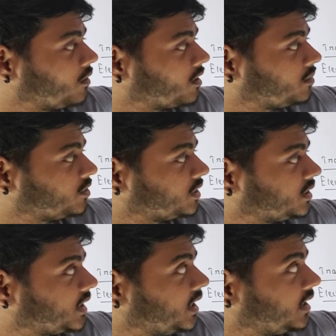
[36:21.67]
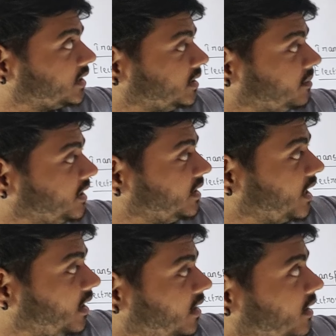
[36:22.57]
filled outermost shell doesn't
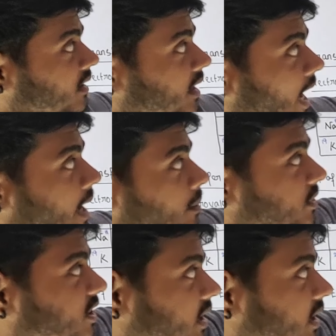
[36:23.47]
mean the M